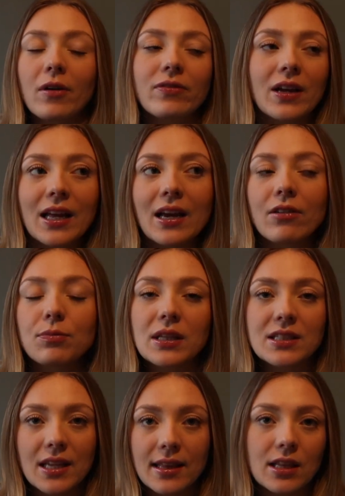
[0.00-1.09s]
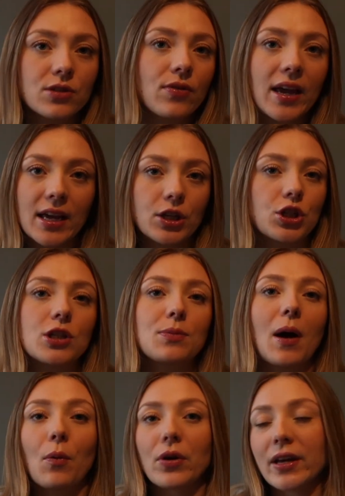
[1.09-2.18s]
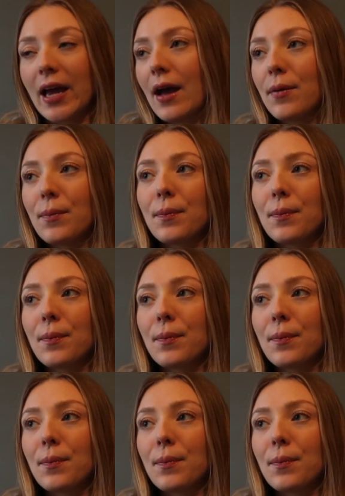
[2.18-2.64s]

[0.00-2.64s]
I feel like I've been saying this for ages, but I want to get